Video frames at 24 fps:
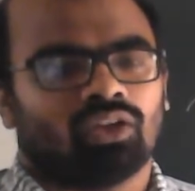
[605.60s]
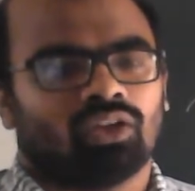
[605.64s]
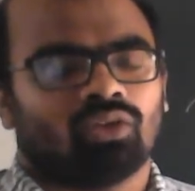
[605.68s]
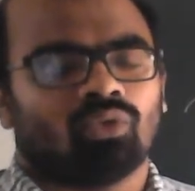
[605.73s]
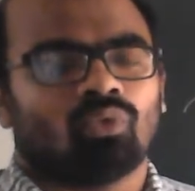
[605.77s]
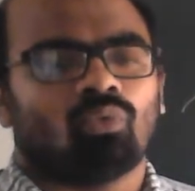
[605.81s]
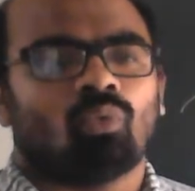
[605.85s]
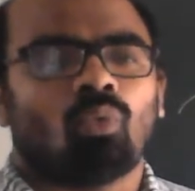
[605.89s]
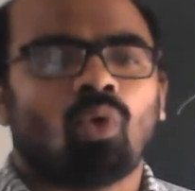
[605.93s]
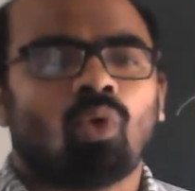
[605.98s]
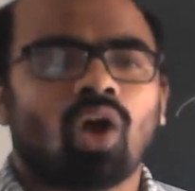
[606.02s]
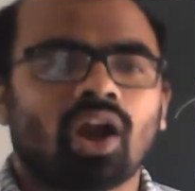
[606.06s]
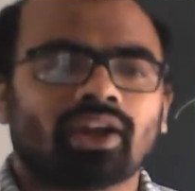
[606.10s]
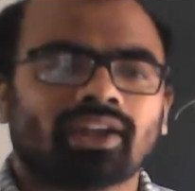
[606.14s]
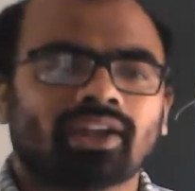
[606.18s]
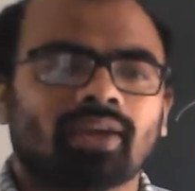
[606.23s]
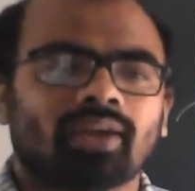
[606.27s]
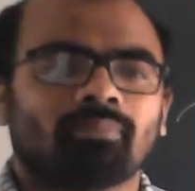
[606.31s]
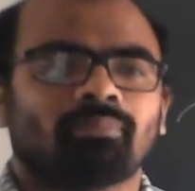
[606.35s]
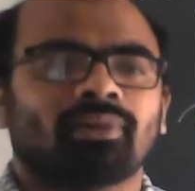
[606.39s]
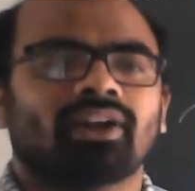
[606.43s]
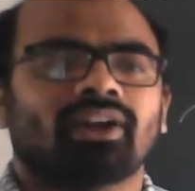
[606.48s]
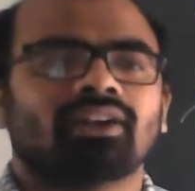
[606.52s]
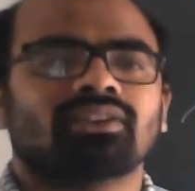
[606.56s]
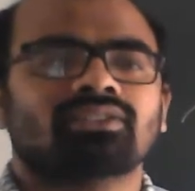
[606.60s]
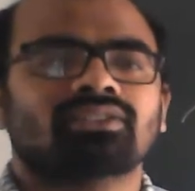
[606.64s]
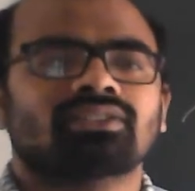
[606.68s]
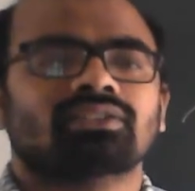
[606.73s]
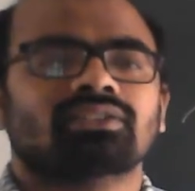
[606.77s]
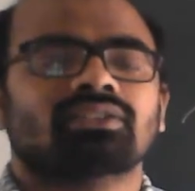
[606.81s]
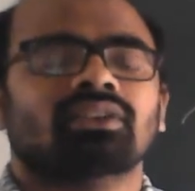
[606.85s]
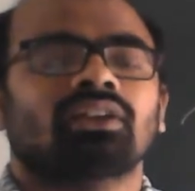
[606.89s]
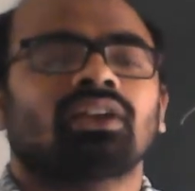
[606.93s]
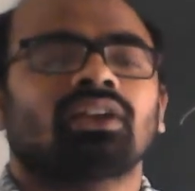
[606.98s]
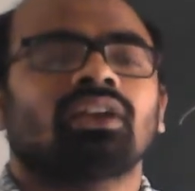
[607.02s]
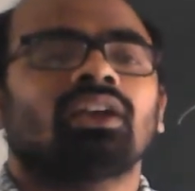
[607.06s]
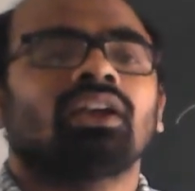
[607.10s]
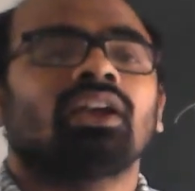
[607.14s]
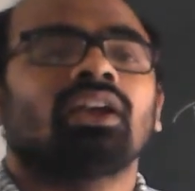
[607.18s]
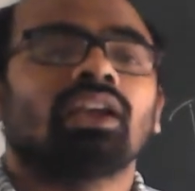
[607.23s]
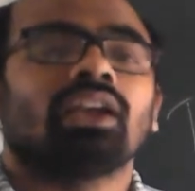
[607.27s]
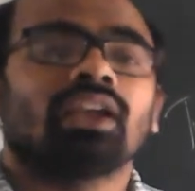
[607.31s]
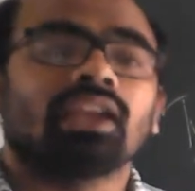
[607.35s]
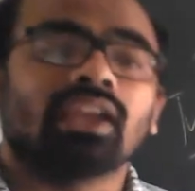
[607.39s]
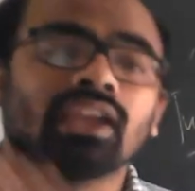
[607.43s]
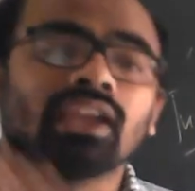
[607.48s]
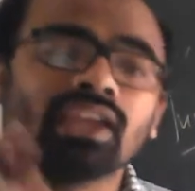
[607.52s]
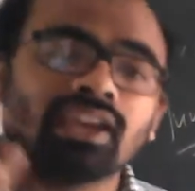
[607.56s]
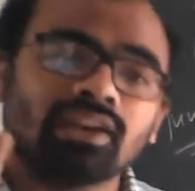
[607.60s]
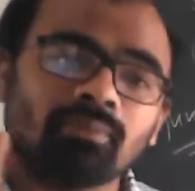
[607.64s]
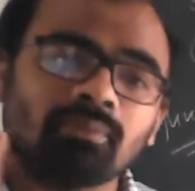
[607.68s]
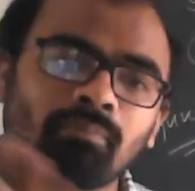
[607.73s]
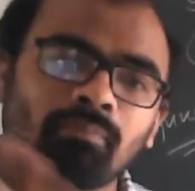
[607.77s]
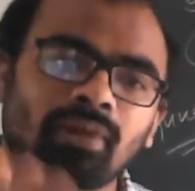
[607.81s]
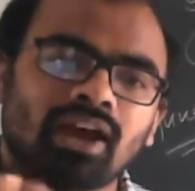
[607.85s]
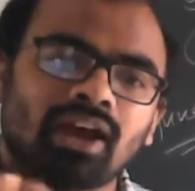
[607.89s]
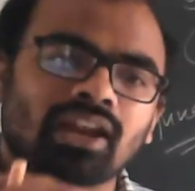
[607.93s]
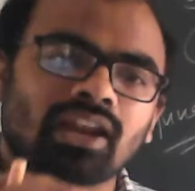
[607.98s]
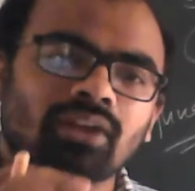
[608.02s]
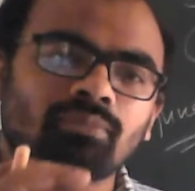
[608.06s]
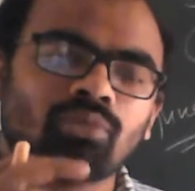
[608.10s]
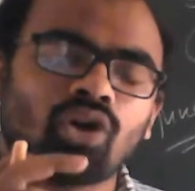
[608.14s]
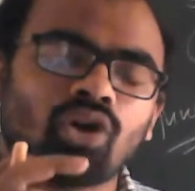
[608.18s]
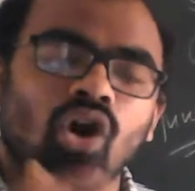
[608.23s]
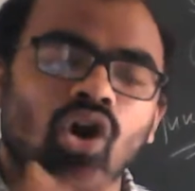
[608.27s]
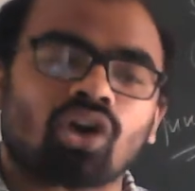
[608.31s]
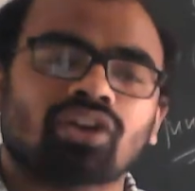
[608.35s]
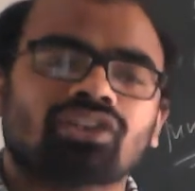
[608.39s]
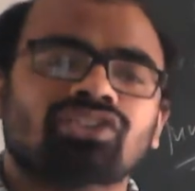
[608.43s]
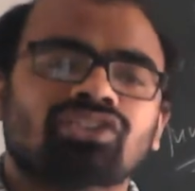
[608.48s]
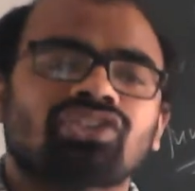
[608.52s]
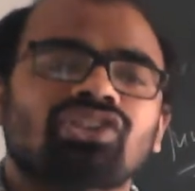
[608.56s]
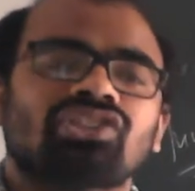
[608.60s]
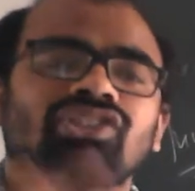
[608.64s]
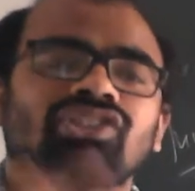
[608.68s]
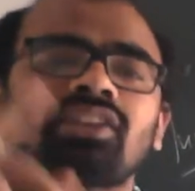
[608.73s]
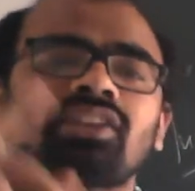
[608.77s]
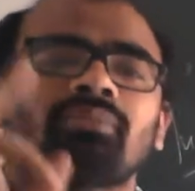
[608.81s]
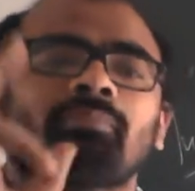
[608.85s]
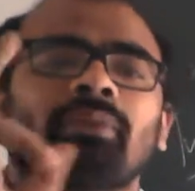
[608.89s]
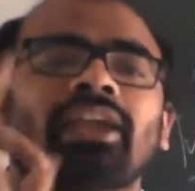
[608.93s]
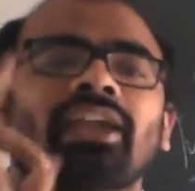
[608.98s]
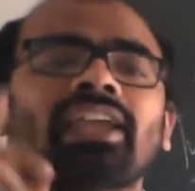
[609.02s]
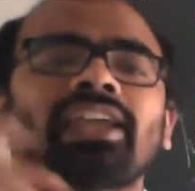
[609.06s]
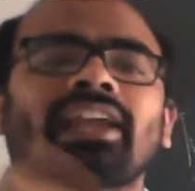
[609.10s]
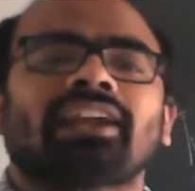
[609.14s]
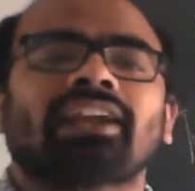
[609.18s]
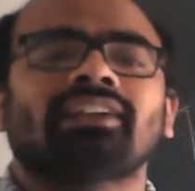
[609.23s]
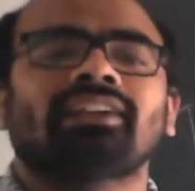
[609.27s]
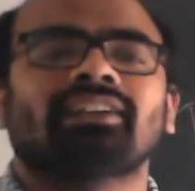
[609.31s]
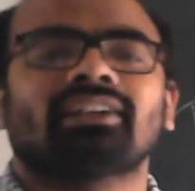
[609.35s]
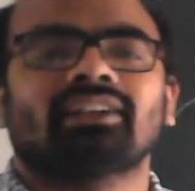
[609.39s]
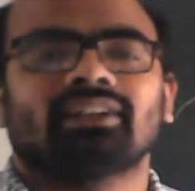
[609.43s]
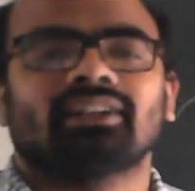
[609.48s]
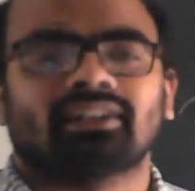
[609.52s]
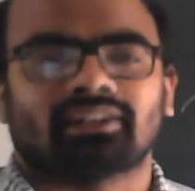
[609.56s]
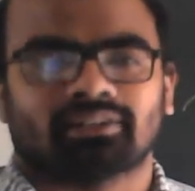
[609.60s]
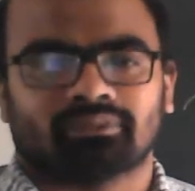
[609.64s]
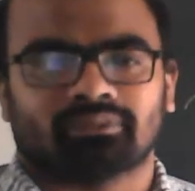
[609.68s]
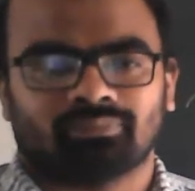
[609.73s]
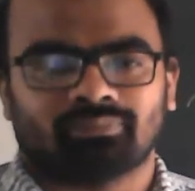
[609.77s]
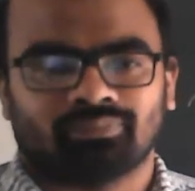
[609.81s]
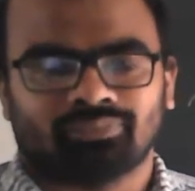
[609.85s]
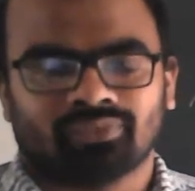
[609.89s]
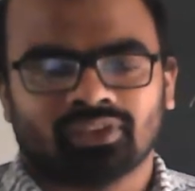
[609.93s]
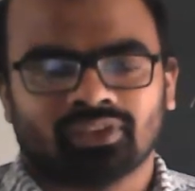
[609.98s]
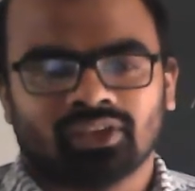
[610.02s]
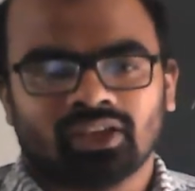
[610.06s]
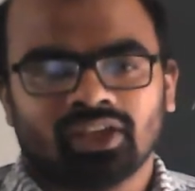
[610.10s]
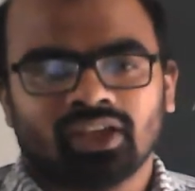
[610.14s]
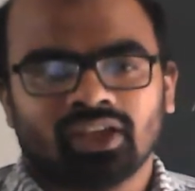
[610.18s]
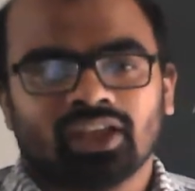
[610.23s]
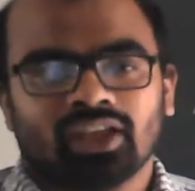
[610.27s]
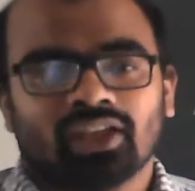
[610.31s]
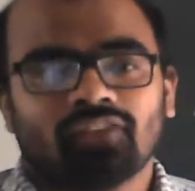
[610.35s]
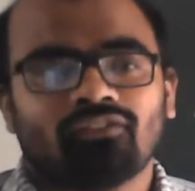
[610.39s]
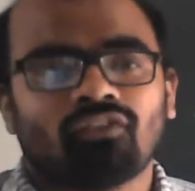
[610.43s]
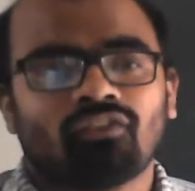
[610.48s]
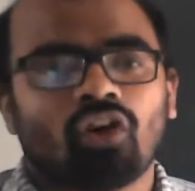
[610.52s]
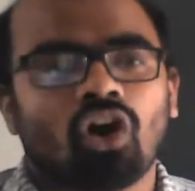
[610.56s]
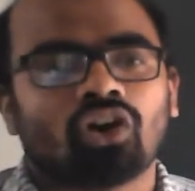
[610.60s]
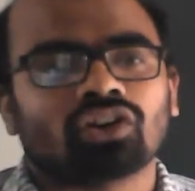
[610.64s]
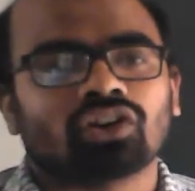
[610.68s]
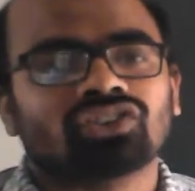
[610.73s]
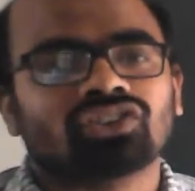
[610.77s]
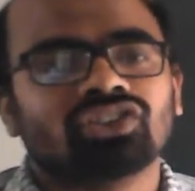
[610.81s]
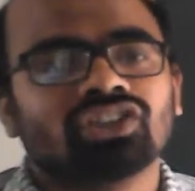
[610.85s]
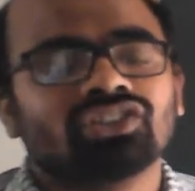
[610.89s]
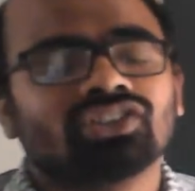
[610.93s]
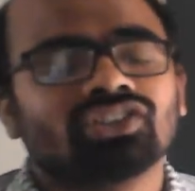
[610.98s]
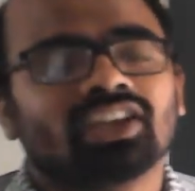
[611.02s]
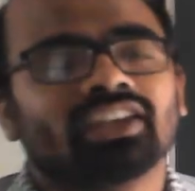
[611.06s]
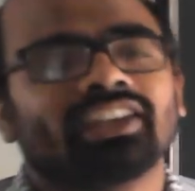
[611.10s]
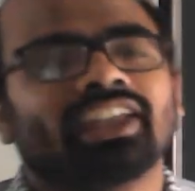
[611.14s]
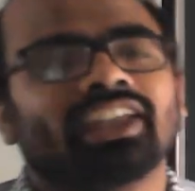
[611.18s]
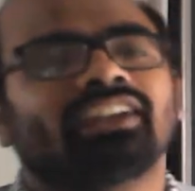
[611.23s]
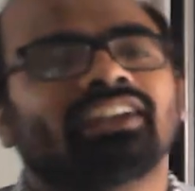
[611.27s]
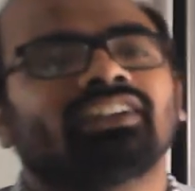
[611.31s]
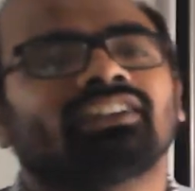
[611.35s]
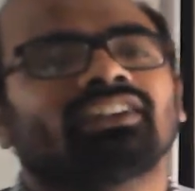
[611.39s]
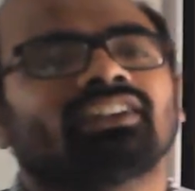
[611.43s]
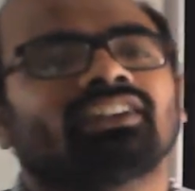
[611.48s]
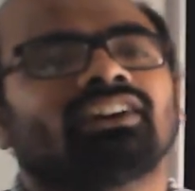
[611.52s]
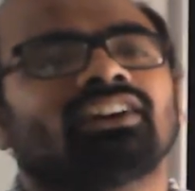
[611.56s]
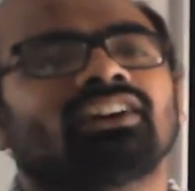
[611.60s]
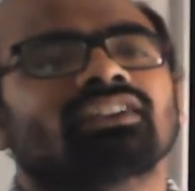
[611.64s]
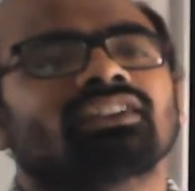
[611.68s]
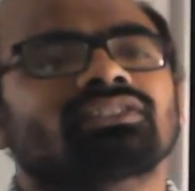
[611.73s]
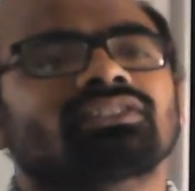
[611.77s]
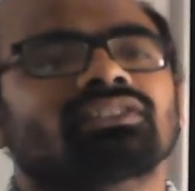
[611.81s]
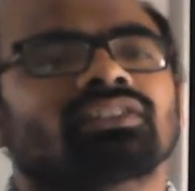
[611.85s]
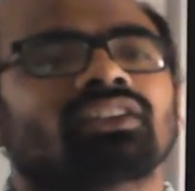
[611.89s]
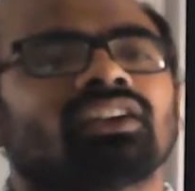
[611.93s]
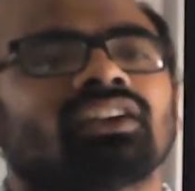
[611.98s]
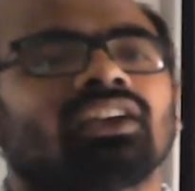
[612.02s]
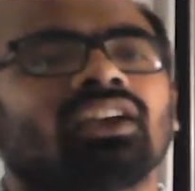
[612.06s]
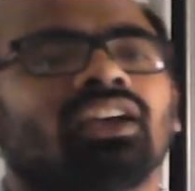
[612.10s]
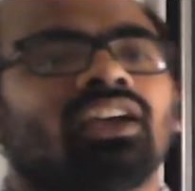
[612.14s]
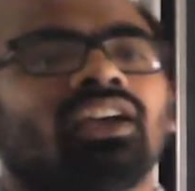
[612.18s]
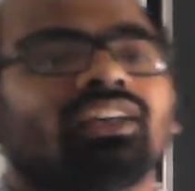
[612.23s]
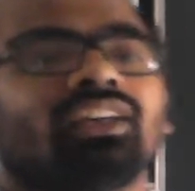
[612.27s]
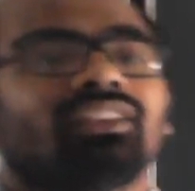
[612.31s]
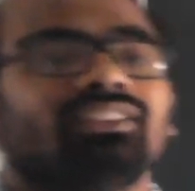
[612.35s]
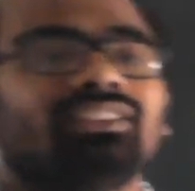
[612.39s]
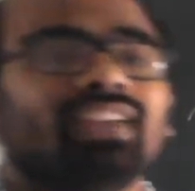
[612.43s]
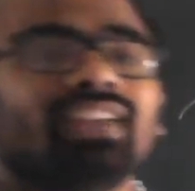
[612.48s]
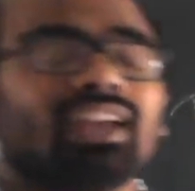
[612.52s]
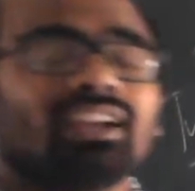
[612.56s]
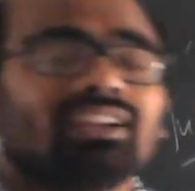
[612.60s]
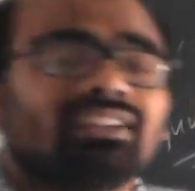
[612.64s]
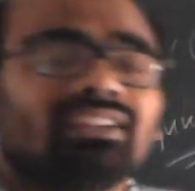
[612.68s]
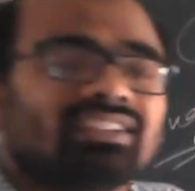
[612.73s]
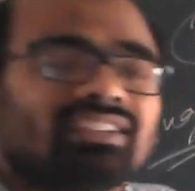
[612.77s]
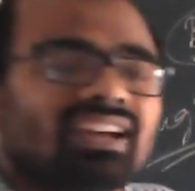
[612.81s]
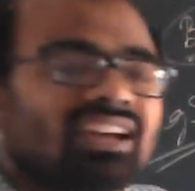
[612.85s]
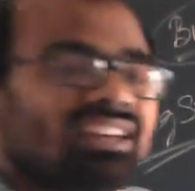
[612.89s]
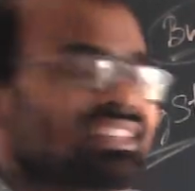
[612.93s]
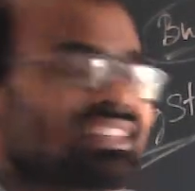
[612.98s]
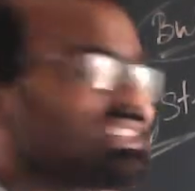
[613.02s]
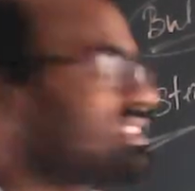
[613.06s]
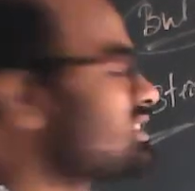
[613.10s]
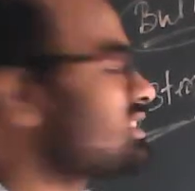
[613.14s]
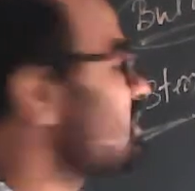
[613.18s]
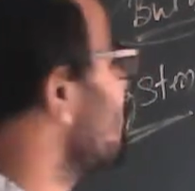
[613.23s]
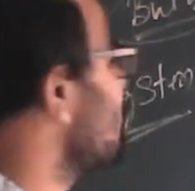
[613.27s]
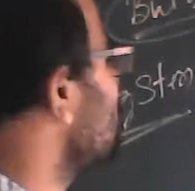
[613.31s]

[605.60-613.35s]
what happens? In bulb, oxygen may enter. If oxygen enters, then tungsten